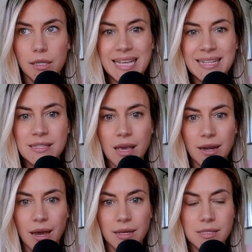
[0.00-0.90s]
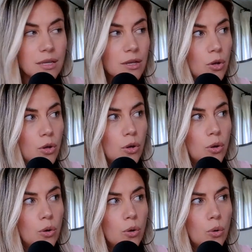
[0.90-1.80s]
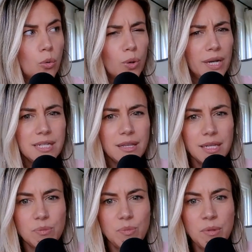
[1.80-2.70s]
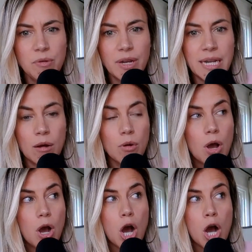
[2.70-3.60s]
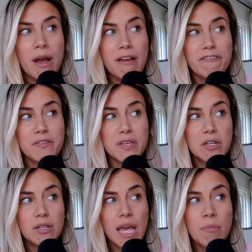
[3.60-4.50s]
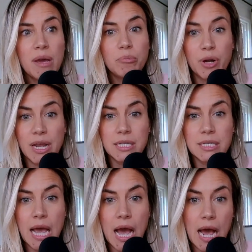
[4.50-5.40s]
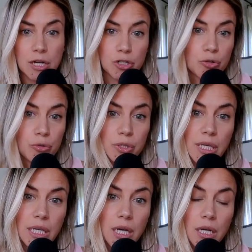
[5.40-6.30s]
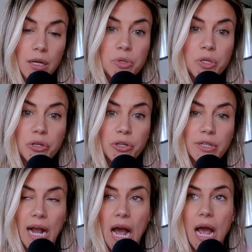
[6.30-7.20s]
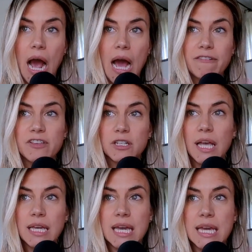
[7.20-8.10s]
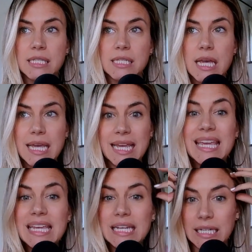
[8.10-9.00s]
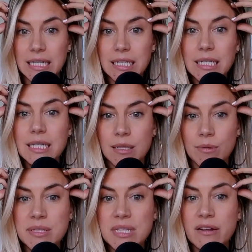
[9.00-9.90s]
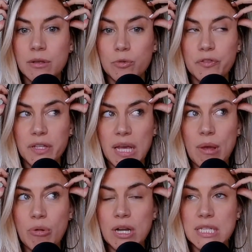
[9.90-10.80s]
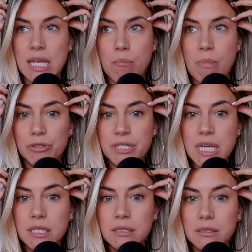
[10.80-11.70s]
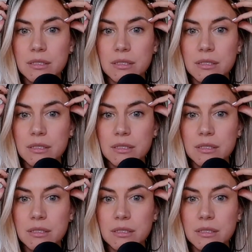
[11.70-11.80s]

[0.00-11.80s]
Inside eyes. What is it like to be me right now? Oh, I feel like my brain is actually a computer. Like I feel like it's heated. Sometimes it will feel like my brain is like melting.